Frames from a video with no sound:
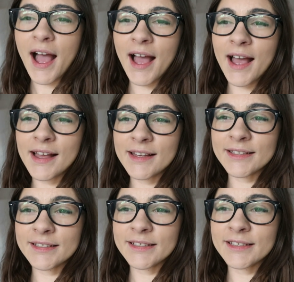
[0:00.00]

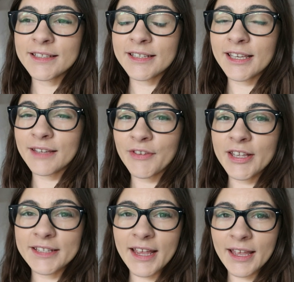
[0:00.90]
and give
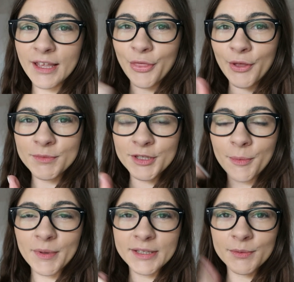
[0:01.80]
it a thumbs
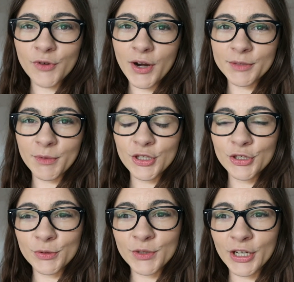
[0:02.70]
up and subscribe to my
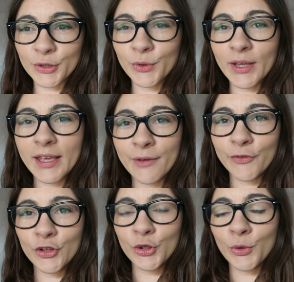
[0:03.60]
YouTube channel
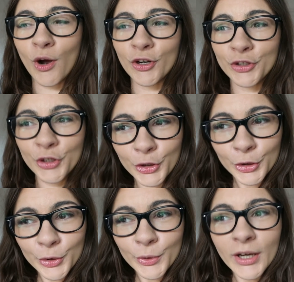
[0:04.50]
if you are
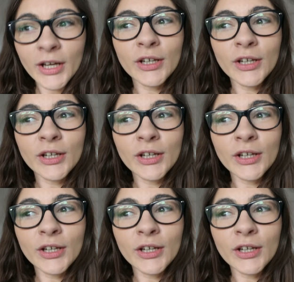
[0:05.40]
new,